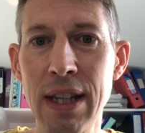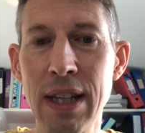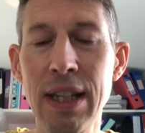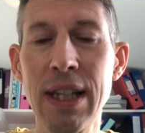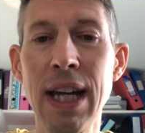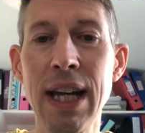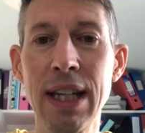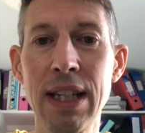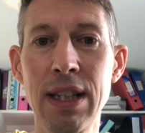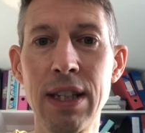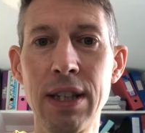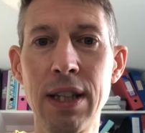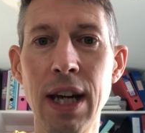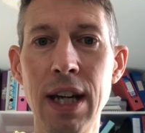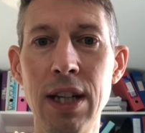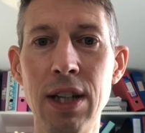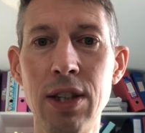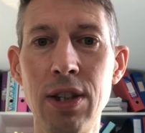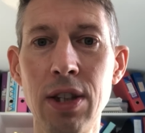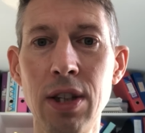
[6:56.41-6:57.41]
the next
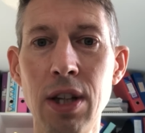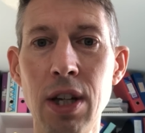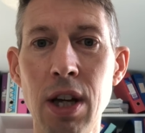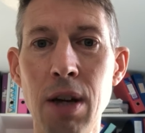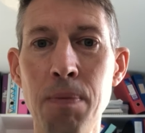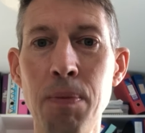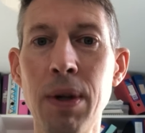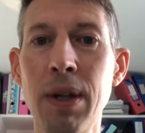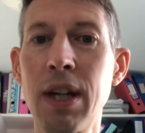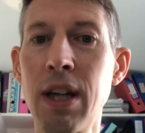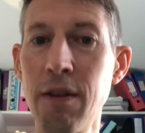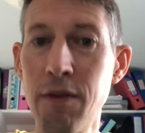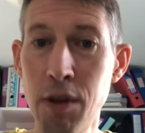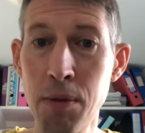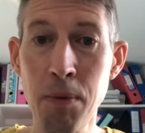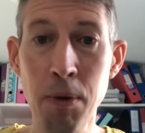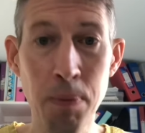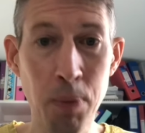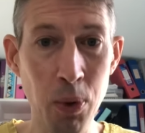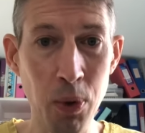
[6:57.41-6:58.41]
stage. But give
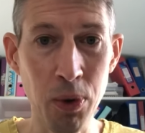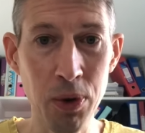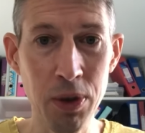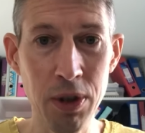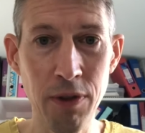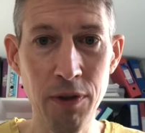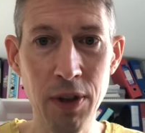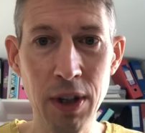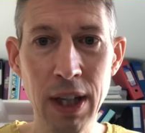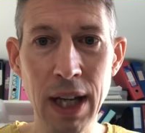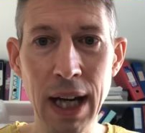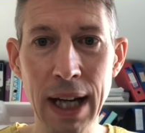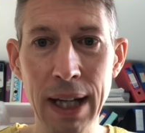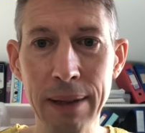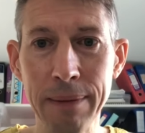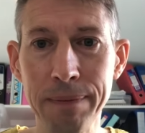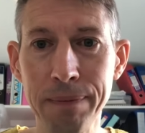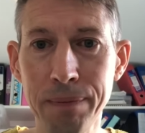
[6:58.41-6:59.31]
them a pause if you can.